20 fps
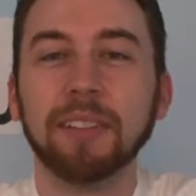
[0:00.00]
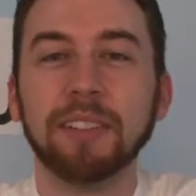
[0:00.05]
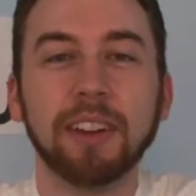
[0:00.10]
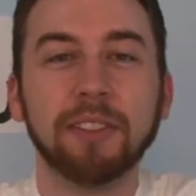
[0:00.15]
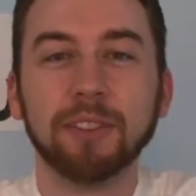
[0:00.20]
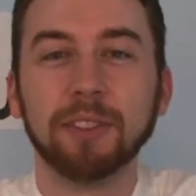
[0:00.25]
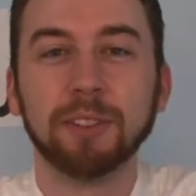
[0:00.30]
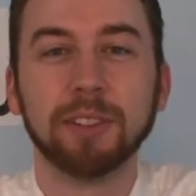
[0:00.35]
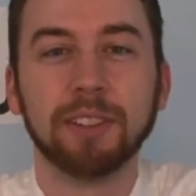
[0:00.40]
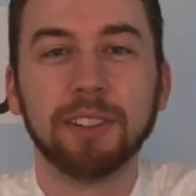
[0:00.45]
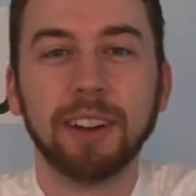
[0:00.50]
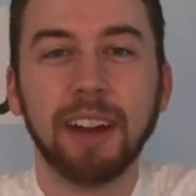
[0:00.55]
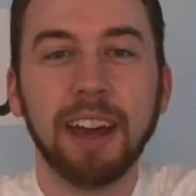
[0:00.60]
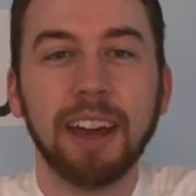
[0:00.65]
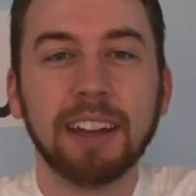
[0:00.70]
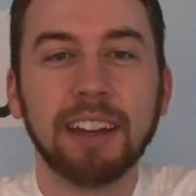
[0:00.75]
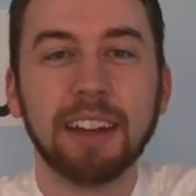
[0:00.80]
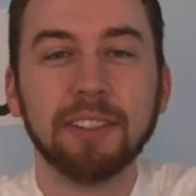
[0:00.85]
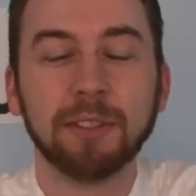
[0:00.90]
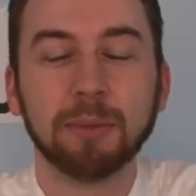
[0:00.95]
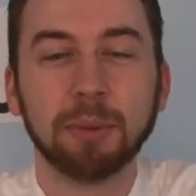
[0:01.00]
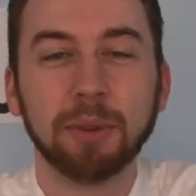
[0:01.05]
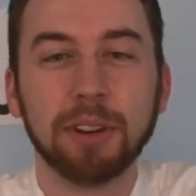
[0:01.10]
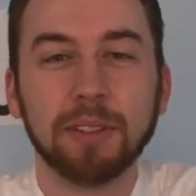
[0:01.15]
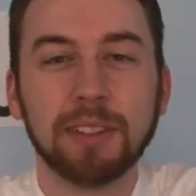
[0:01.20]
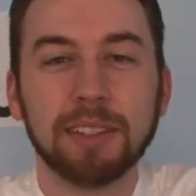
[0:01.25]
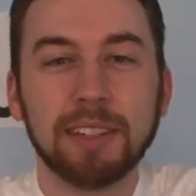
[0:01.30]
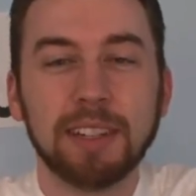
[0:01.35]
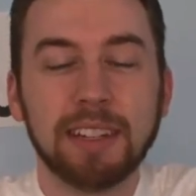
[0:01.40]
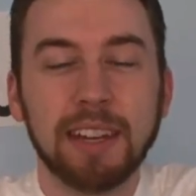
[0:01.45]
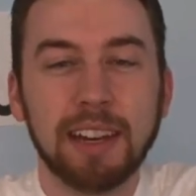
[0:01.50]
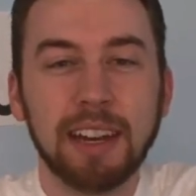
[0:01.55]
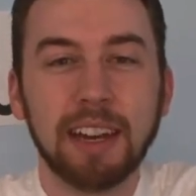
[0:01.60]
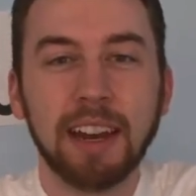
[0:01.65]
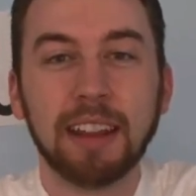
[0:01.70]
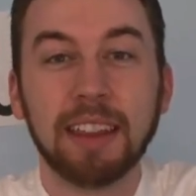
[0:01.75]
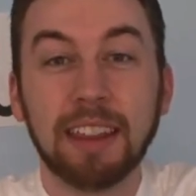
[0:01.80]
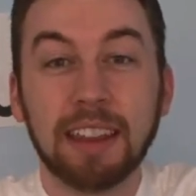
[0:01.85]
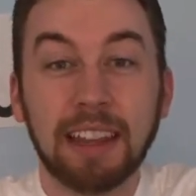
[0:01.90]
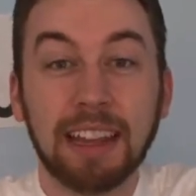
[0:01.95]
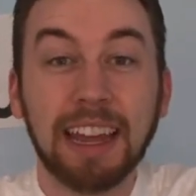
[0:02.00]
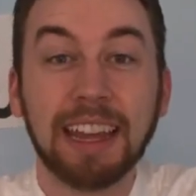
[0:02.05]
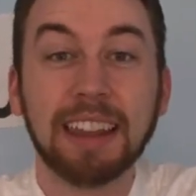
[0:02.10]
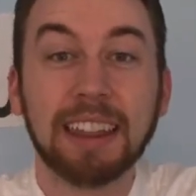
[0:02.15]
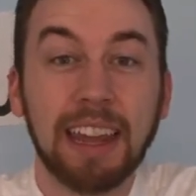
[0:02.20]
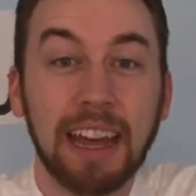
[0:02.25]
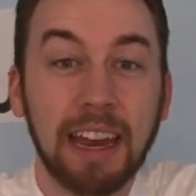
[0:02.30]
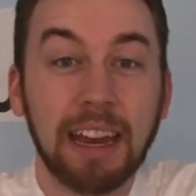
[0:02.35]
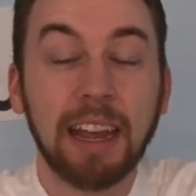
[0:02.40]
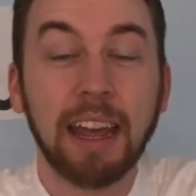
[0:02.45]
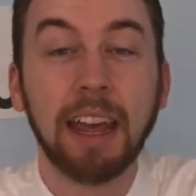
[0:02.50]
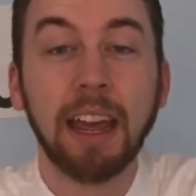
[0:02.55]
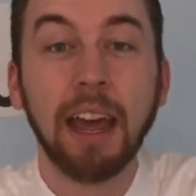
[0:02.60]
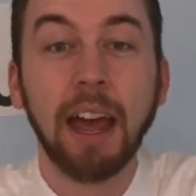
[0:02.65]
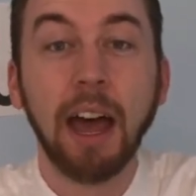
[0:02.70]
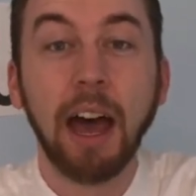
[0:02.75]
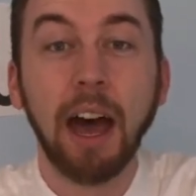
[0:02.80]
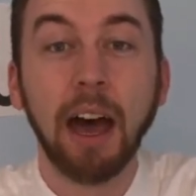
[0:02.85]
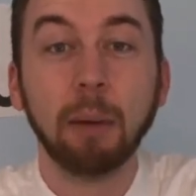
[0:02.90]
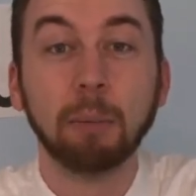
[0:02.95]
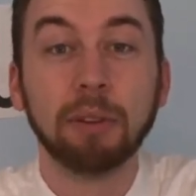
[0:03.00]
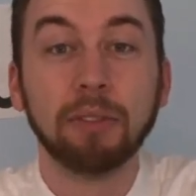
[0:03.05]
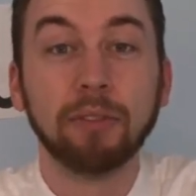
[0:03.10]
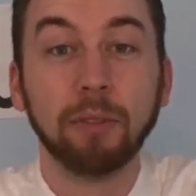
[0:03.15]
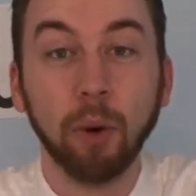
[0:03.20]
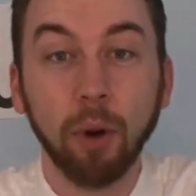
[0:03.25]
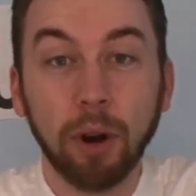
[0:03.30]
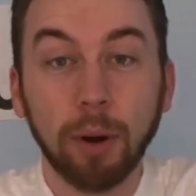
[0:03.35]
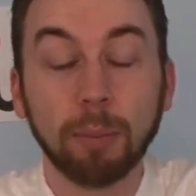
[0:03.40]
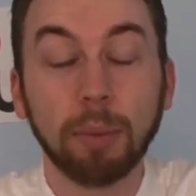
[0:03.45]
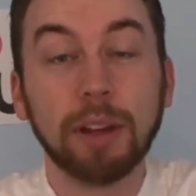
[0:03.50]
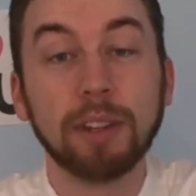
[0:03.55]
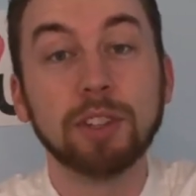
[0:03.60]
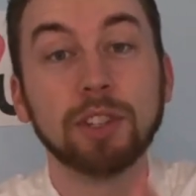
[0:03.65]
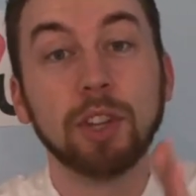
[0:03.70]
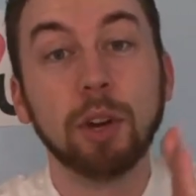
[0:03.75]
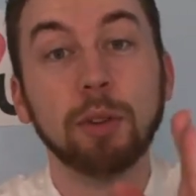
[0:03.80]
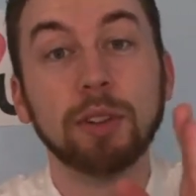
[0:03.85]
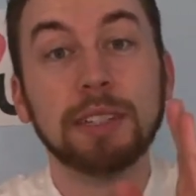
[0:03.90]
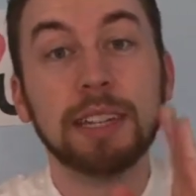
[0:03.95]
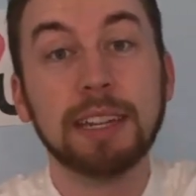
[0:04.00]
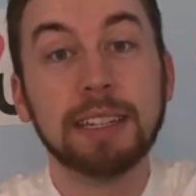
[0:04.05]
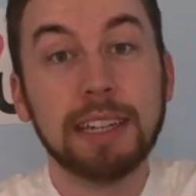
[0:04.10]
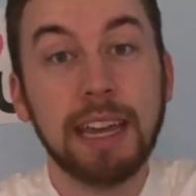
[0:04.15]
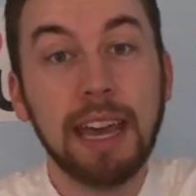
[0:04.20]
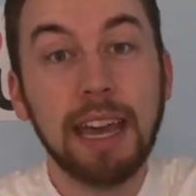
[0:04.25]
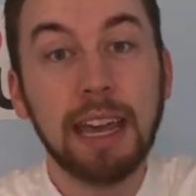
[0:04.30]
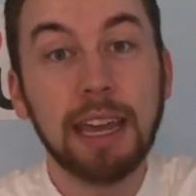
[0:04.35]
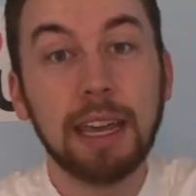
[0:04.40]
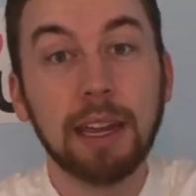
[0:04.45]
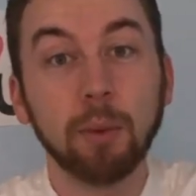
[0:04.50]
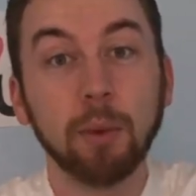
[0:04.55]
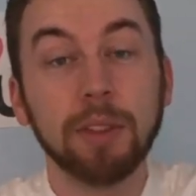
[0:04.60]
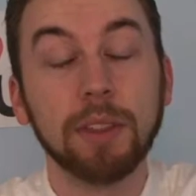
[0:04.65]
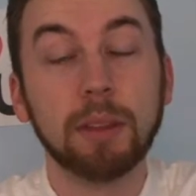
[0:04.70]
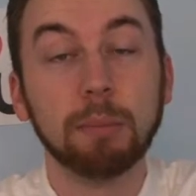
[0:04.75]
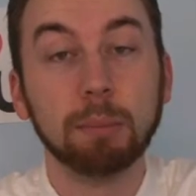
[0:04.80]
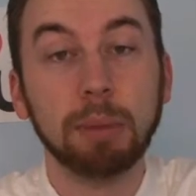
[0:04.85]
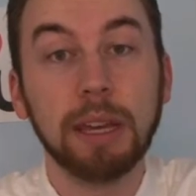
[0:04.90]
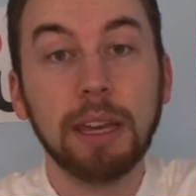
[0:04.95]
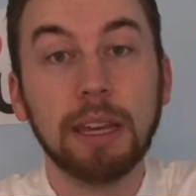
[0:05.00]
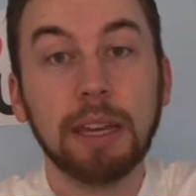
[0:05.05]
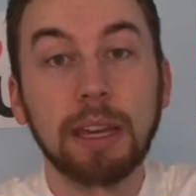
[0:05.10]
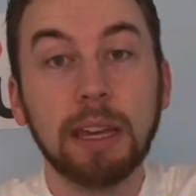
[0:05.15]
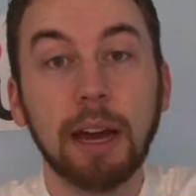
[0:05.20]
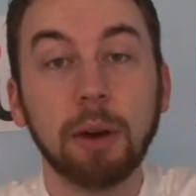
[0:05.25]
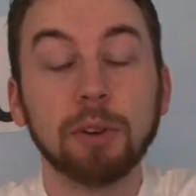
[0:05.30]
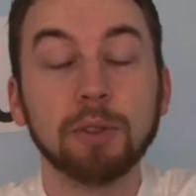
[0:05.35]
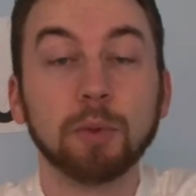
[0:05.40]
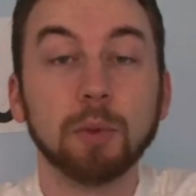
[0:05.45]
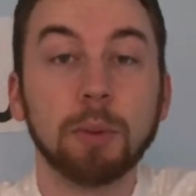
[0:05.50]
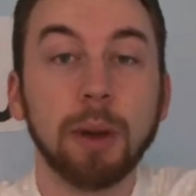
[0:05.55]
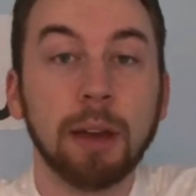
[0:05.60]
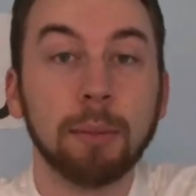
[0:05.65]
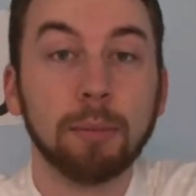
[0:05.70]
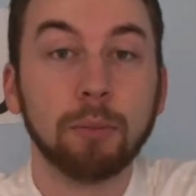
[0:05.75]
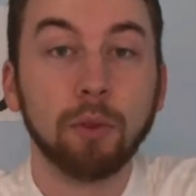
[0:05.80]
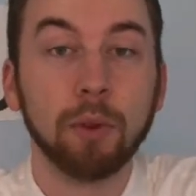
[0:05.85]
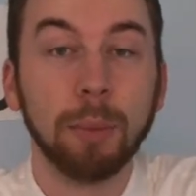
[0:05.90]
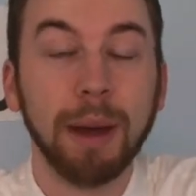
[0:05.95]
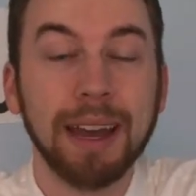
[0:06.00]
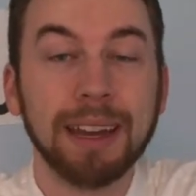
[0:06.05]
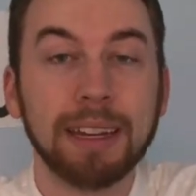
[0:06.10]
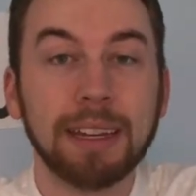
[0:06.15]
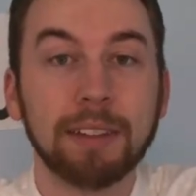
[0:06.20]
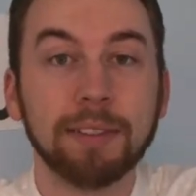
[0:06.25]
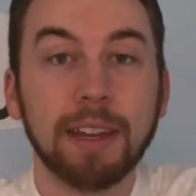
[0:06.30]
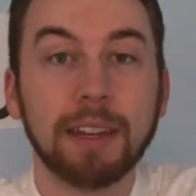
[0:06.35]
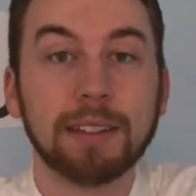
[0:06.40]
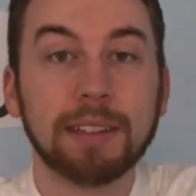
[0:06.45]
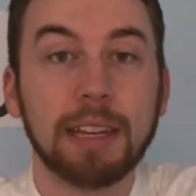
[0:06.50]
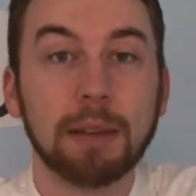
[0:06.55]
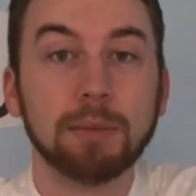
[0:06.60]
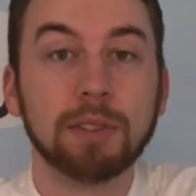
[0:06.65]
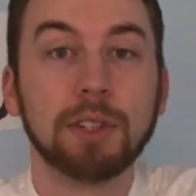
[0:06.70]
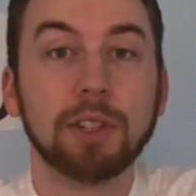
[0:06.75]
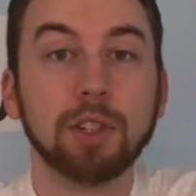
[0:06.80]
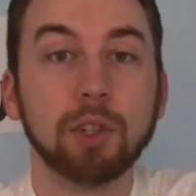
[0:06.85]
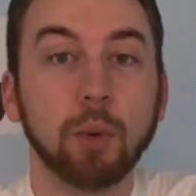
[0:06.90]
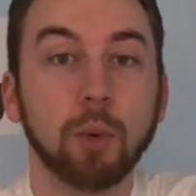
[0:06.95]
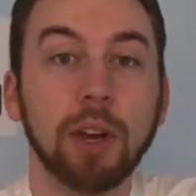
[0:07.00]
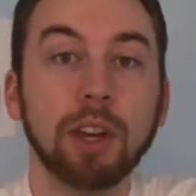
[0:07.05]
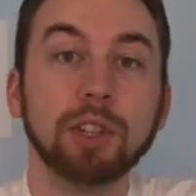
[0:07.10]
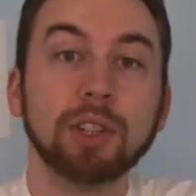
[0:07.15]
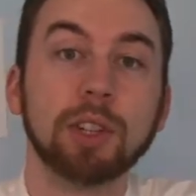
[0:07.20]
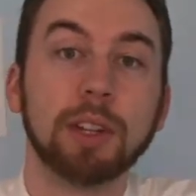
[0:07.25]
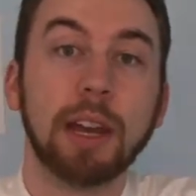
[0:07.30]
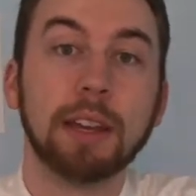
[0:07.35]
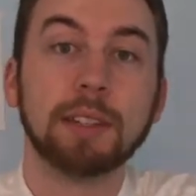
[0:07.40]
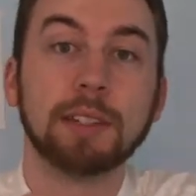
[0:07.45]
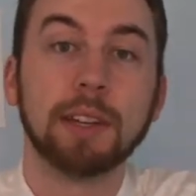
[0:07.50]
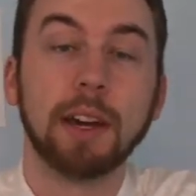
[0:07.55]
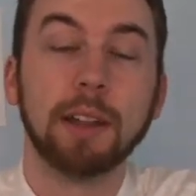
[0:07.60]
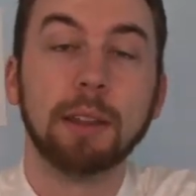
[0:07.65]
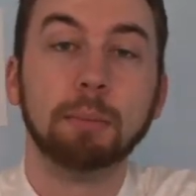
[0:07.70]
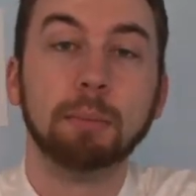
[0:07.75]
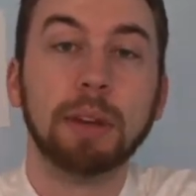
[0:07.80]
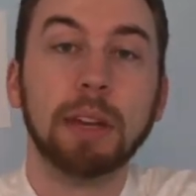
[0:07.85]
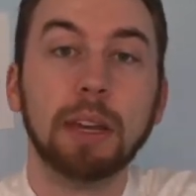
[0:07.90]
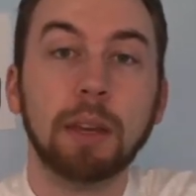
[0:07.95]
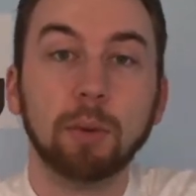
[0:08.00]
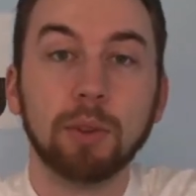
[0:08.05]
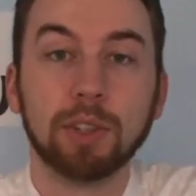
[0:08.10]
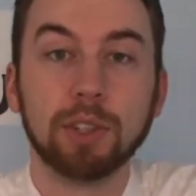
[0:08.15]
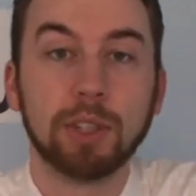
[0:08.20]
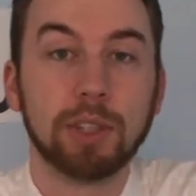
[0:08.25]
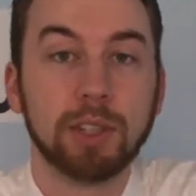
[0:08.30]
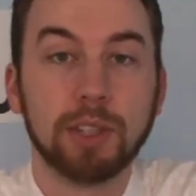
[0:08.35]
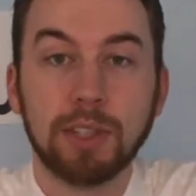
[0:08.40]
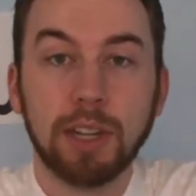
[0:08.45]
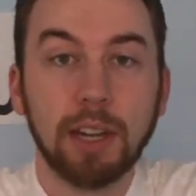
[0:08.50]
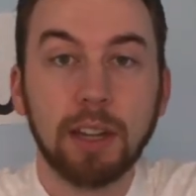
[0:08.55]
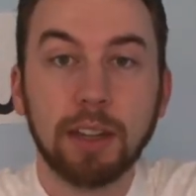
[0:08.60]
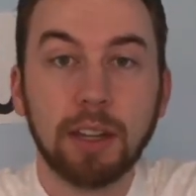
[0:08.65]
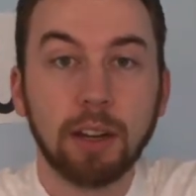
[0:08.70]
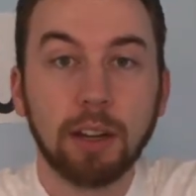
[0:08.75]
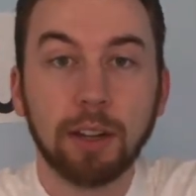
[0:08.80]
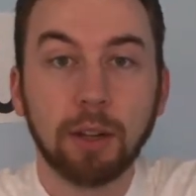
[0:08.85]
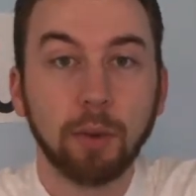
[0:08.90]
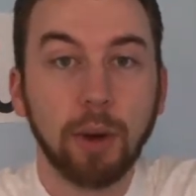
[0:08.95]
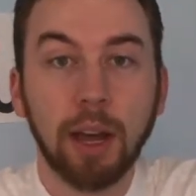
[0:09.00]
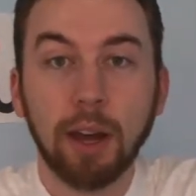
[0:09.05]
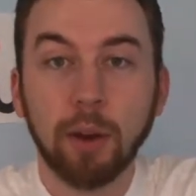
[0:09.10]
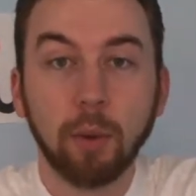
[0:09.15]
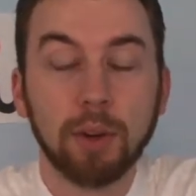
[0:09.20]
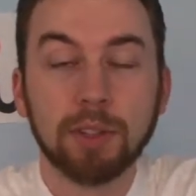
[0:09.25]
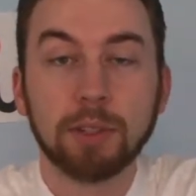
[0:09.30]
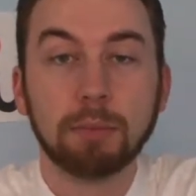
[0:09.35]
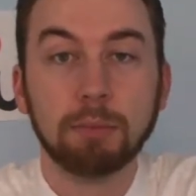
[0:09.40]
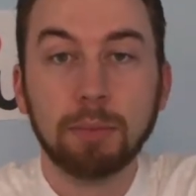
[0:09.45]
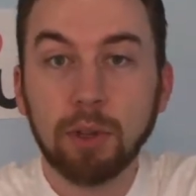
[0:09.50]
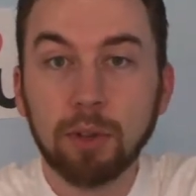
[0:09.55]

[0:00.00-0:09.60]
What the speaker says: I had never previously done anything like that before. But so today with the bee, I was reminded of that same situation. I saw the bee was just sitting there on the ground. It wasn't